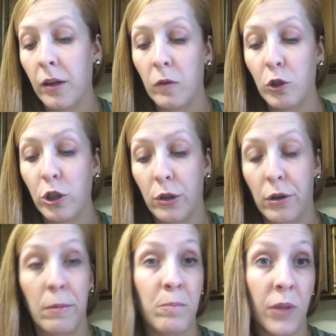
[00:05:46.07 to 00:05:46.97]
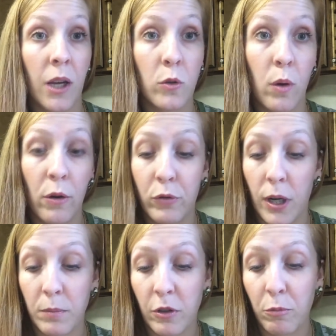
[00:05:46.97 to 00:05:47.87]
of sugar and 12
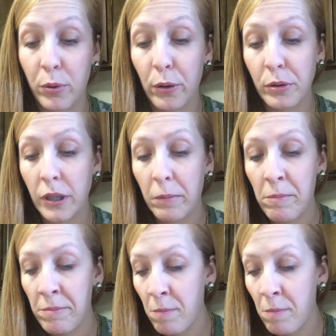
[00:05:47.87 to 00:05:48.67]
grams of protein.